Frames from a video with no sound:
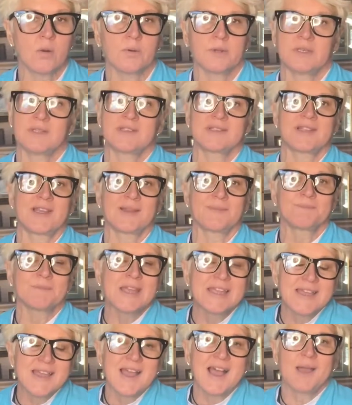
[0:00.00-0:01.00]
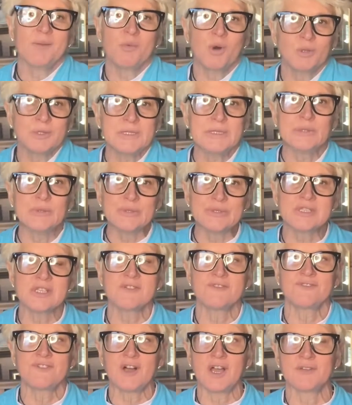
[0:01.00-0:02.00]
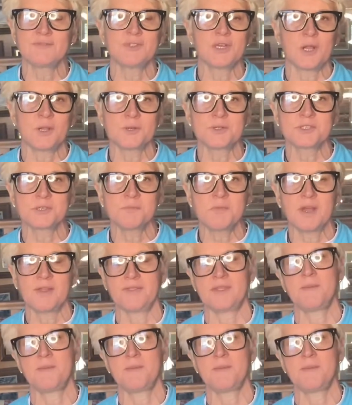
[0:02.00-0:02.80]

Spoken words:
And it's like, I'm only losing $5 a month.